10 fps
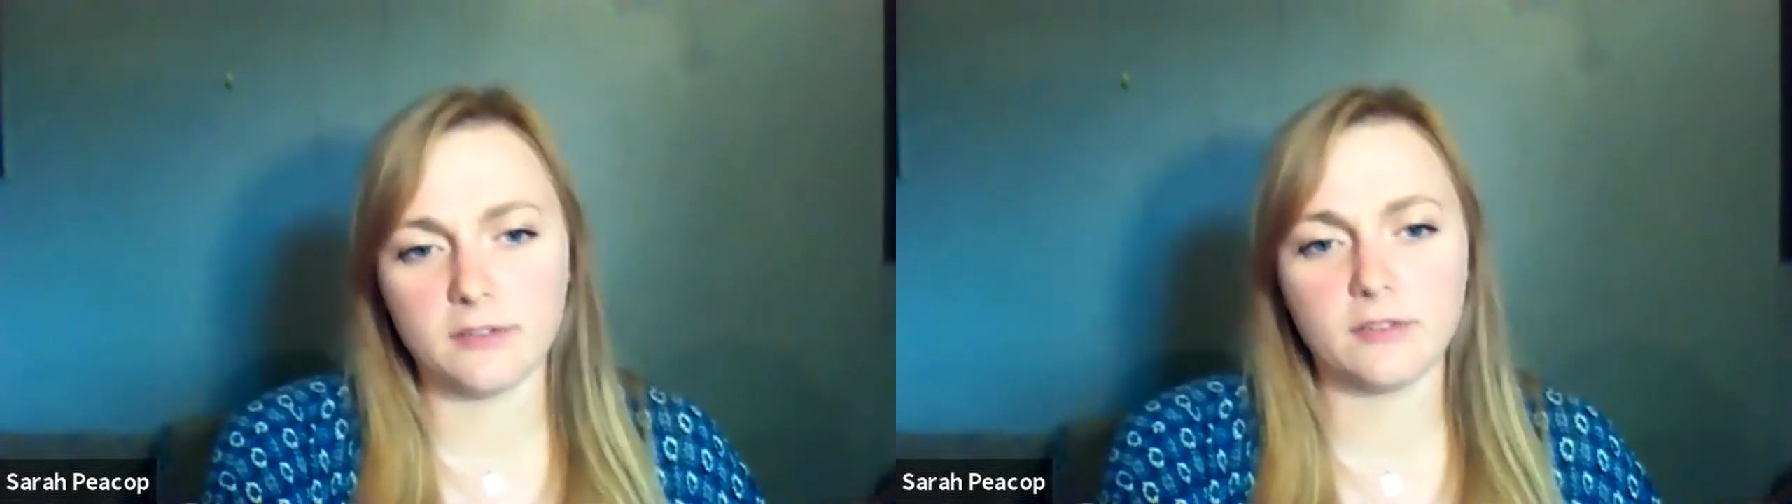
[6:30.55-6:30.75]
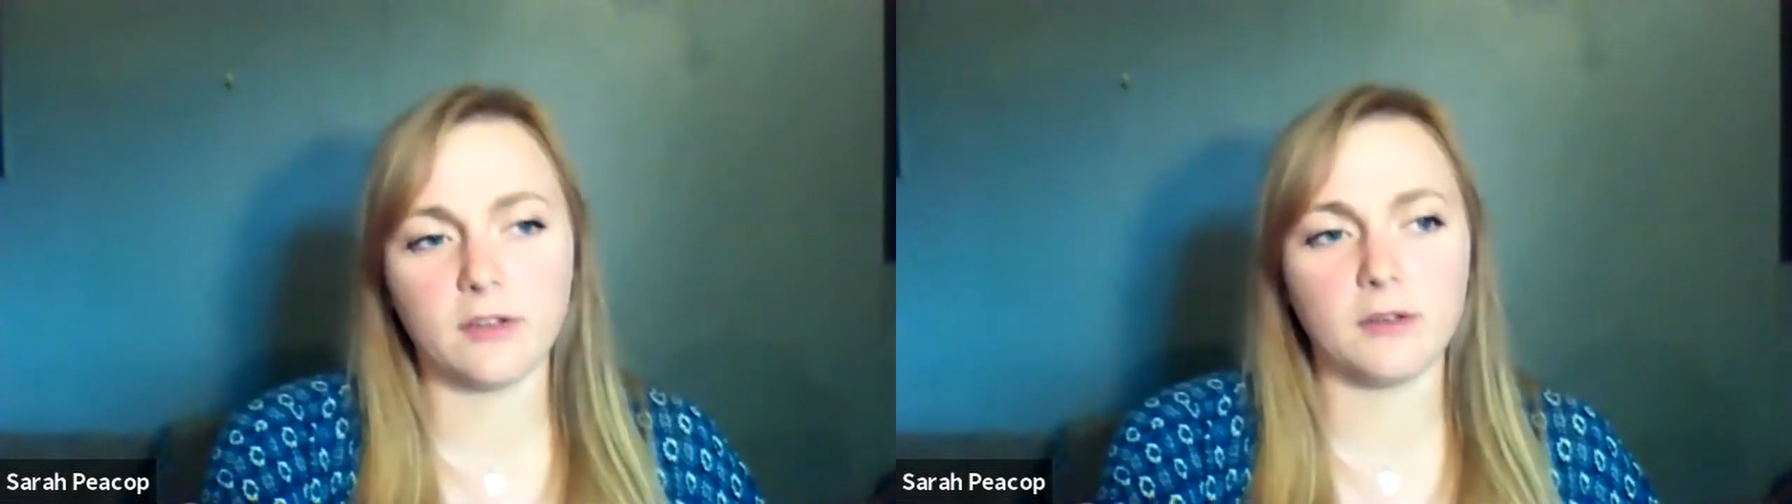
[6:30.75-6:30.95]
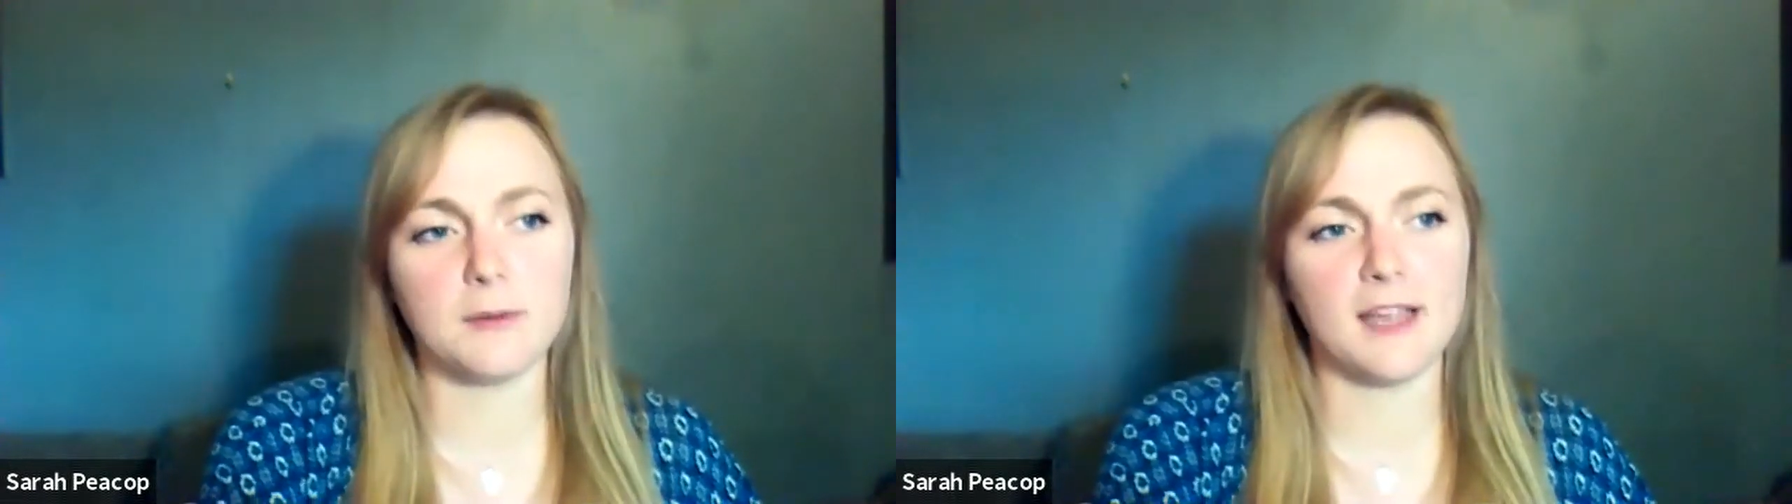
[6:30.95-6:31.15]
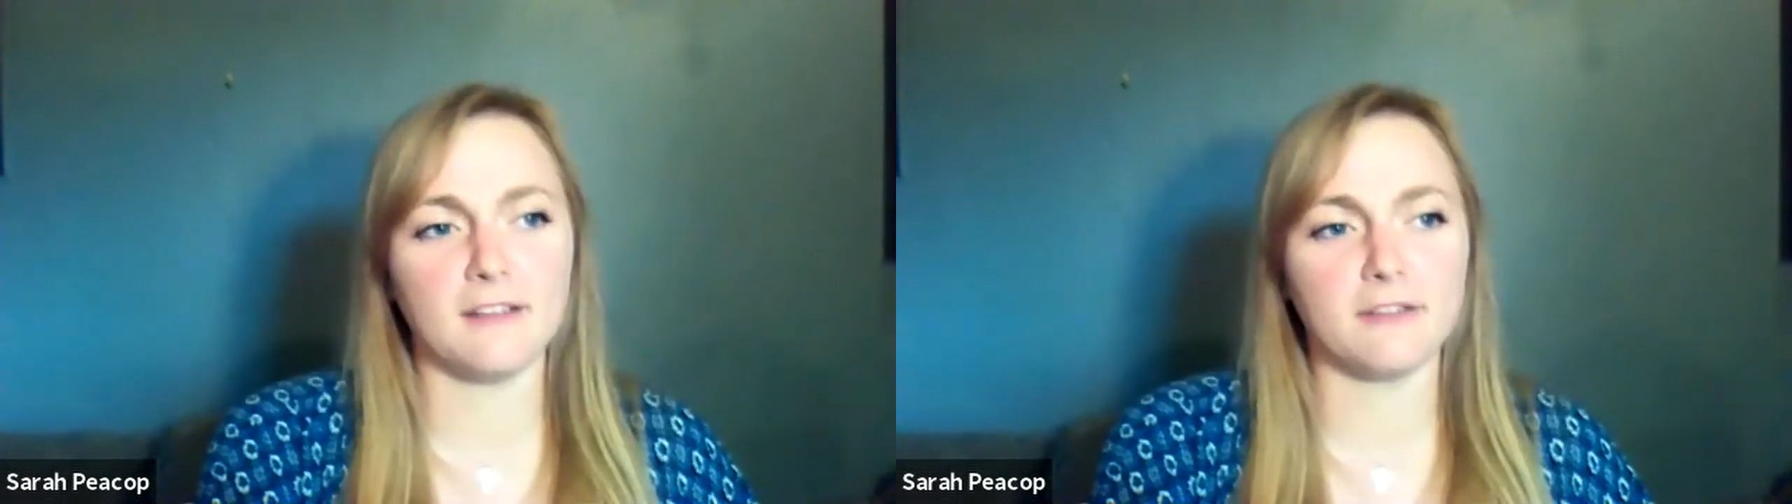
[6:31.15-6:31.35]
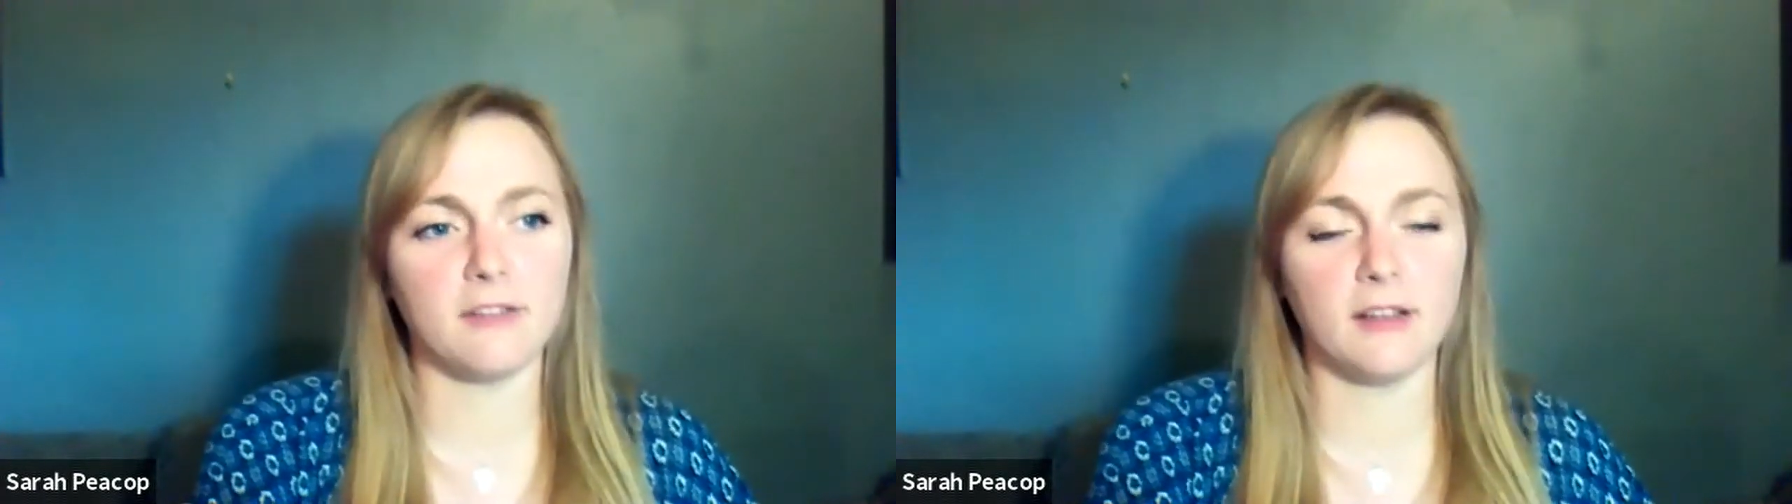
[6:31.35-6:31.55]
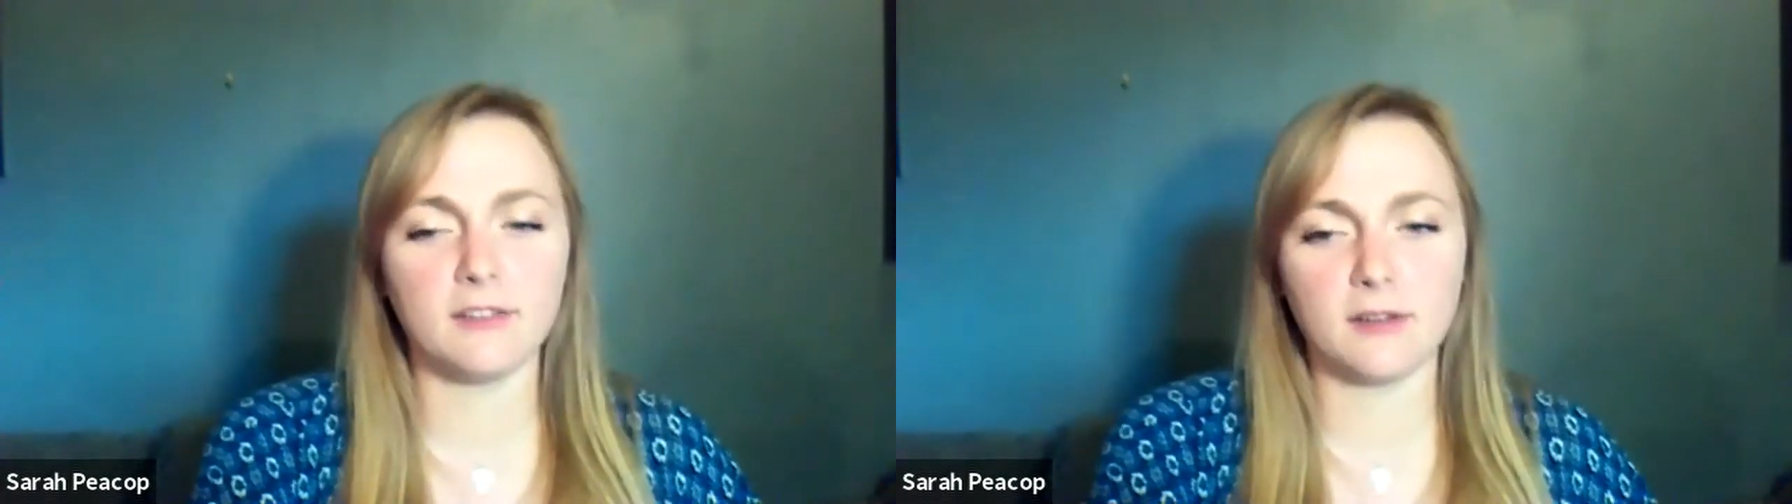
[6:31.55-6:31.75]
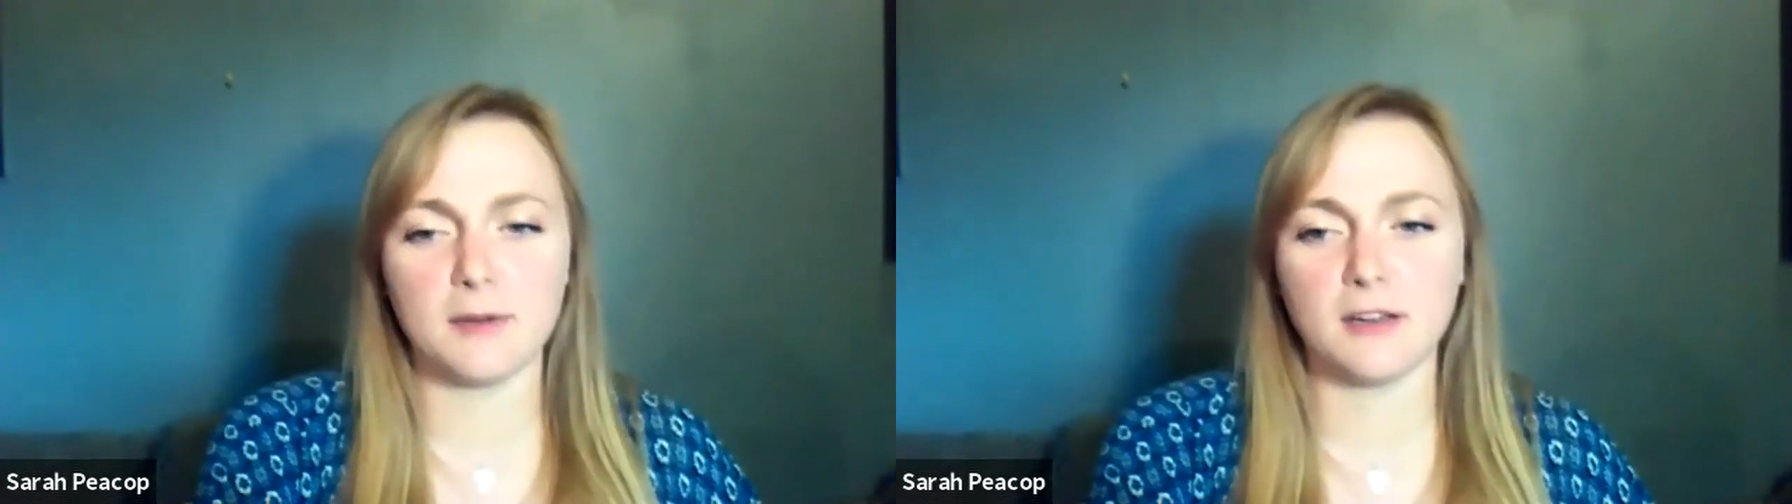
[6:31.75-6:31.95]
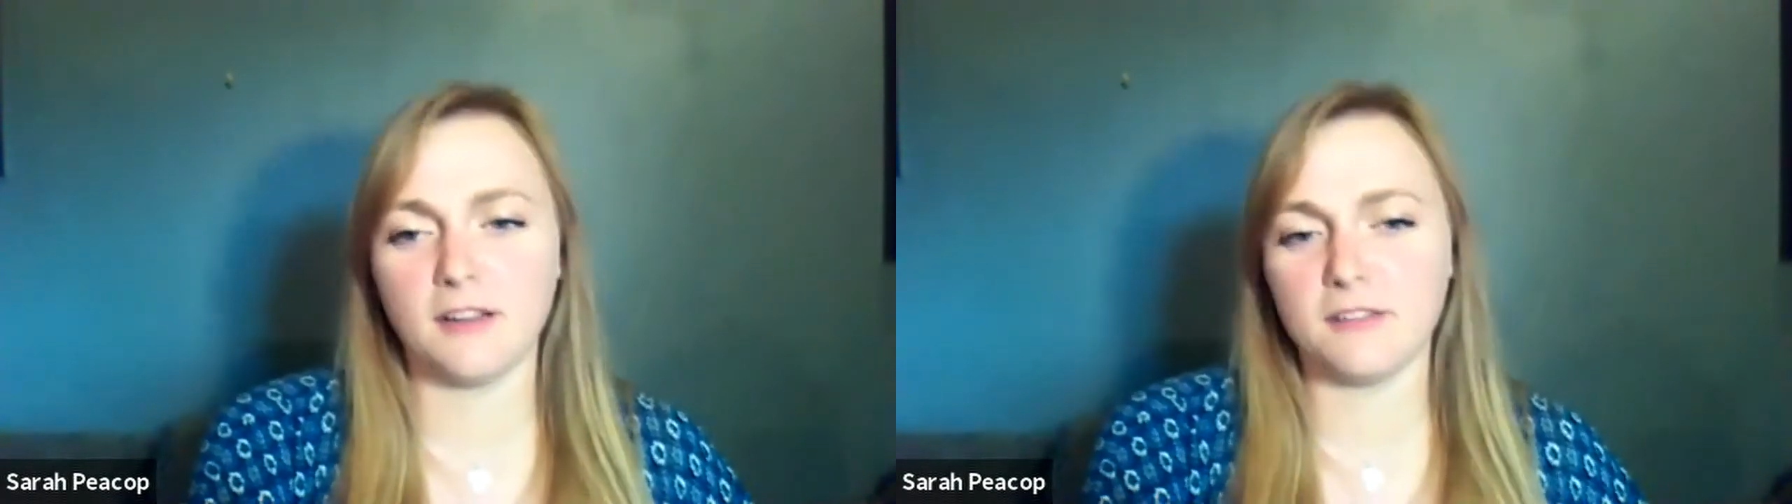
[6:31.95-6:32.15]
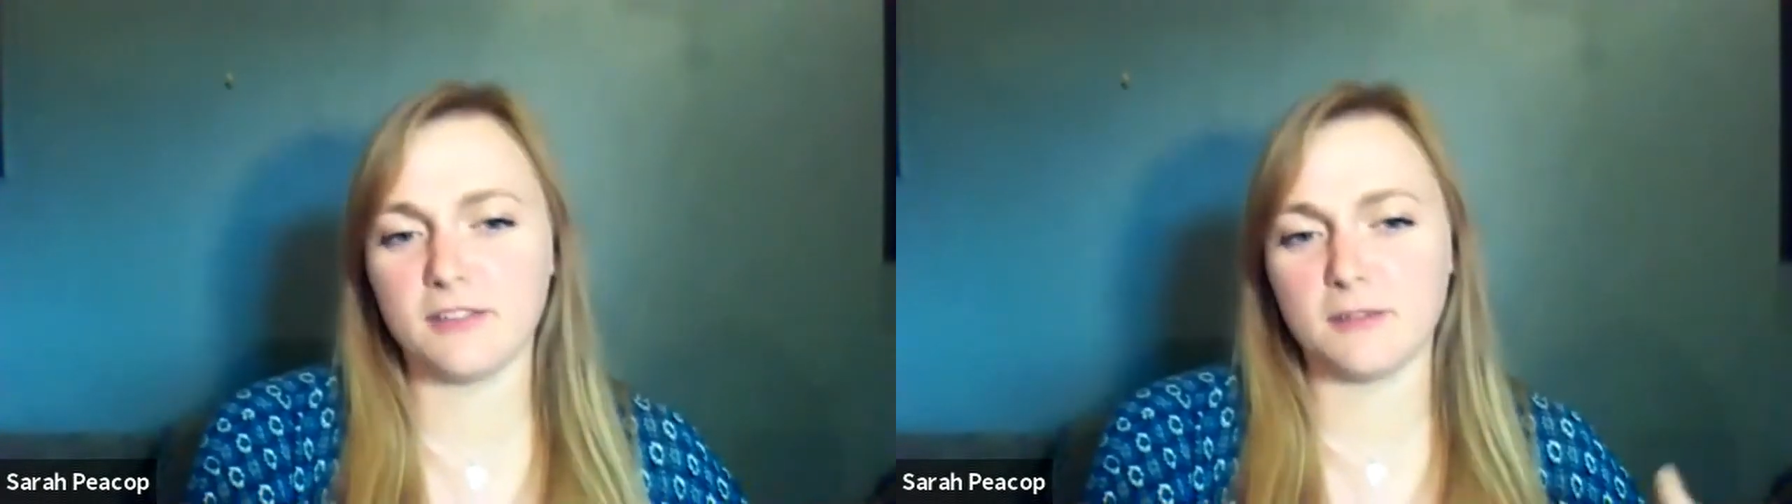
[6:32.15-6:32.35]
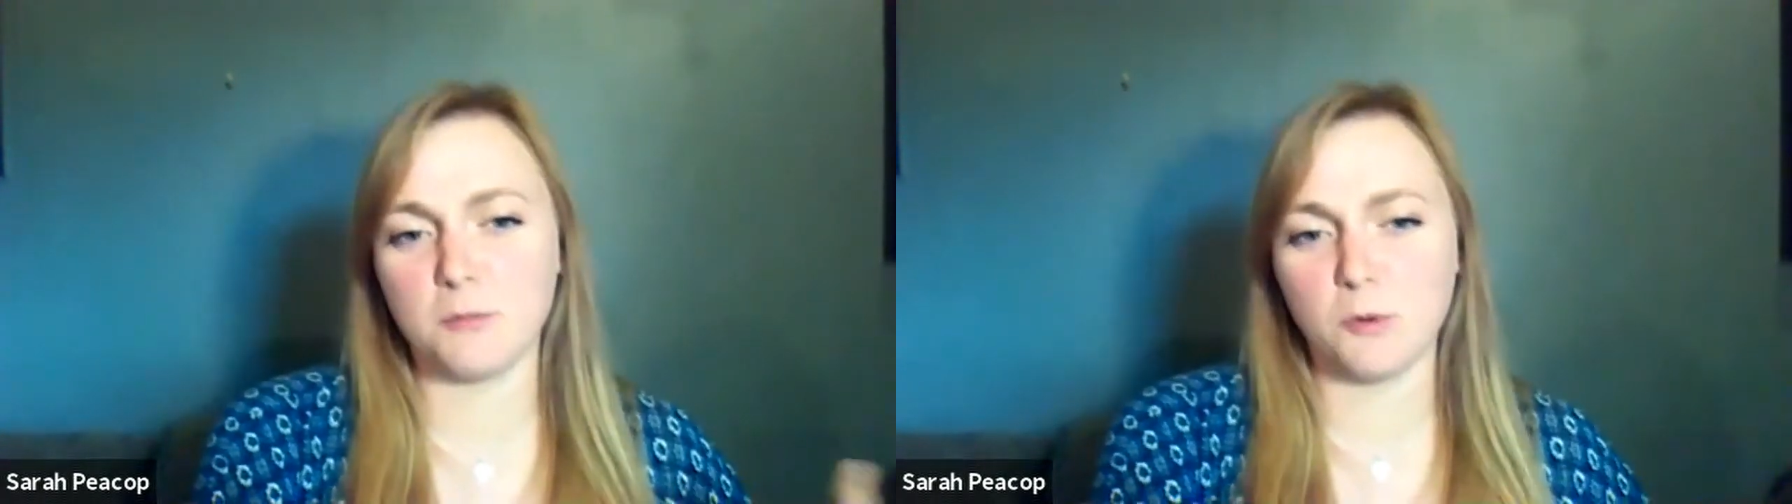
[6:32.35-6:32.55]
so we have like summer
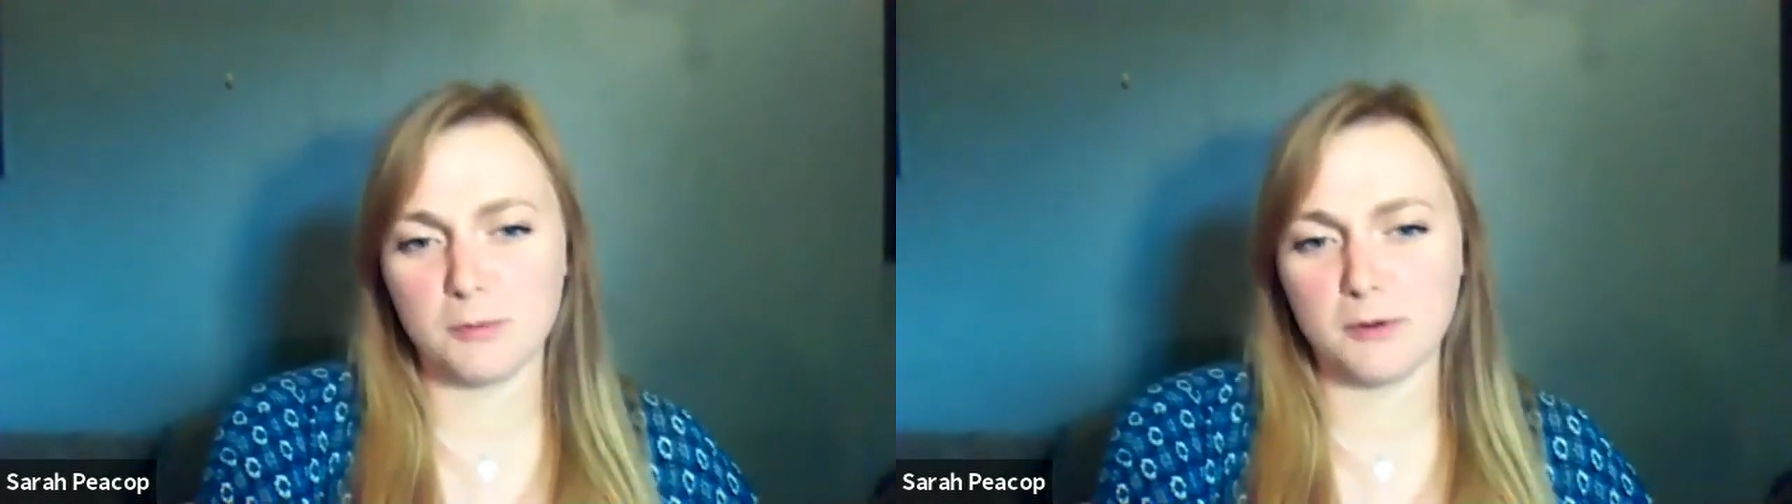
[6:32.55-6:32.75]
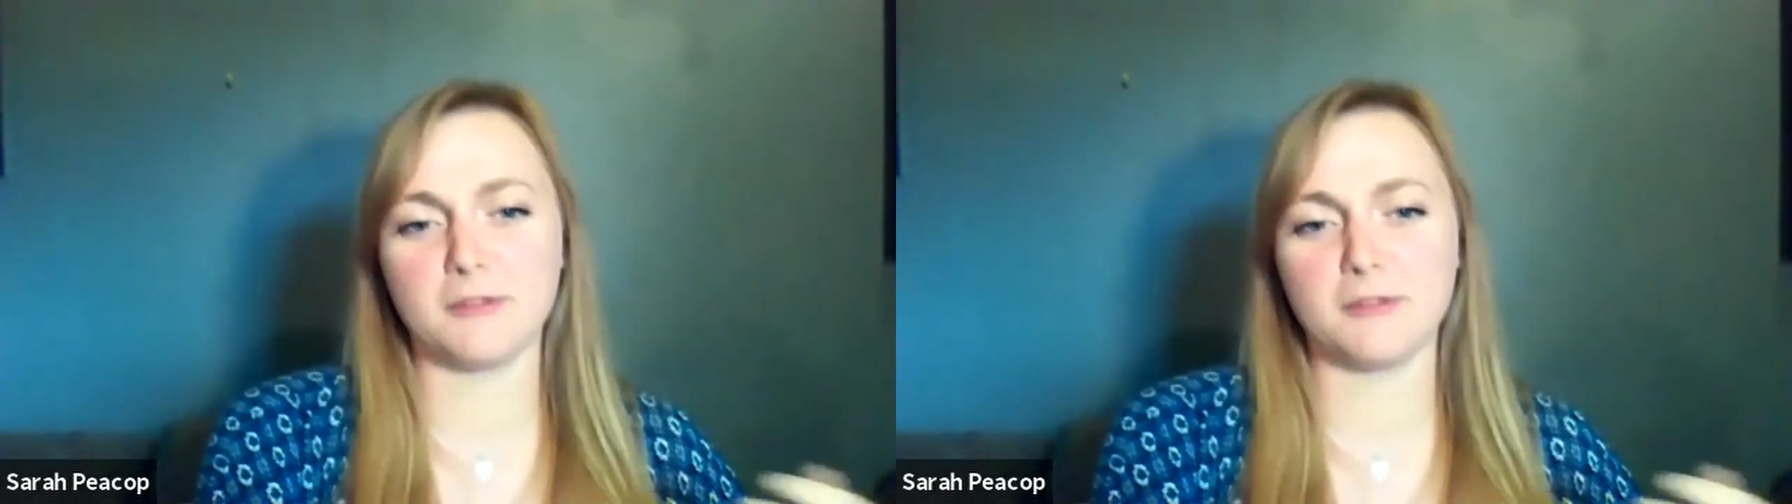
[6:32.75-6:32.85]
gloves and waterproof